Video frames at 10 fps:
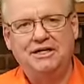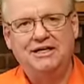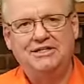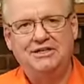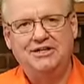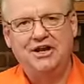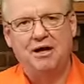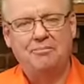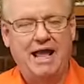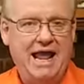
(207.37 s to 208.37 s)
to
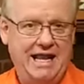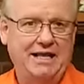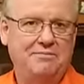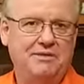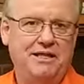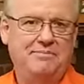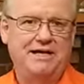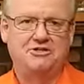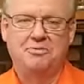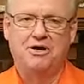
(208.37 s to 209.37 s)
not panic, but that
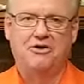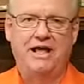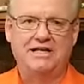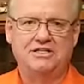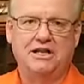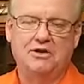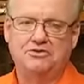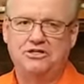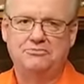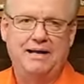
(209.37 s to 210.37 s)
Pastor Ponder hasn't lost
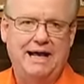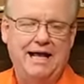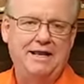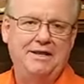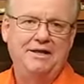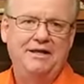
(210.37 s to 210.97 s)
his mind,